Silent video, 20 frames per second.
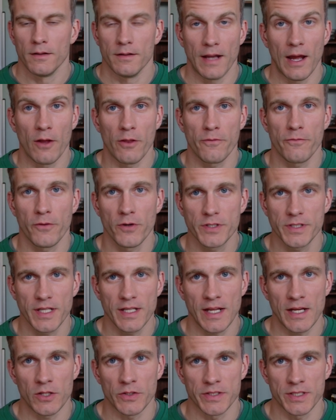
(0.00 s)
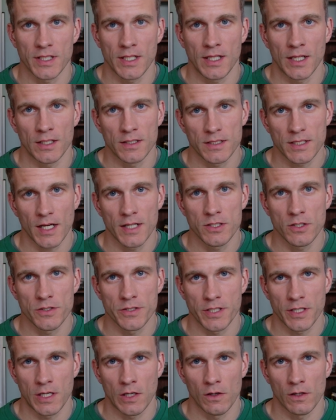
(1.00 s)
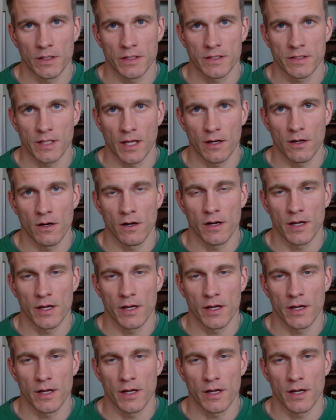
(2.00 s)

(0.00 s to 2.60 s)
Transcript: Now, the first thing that you'll see inside your security center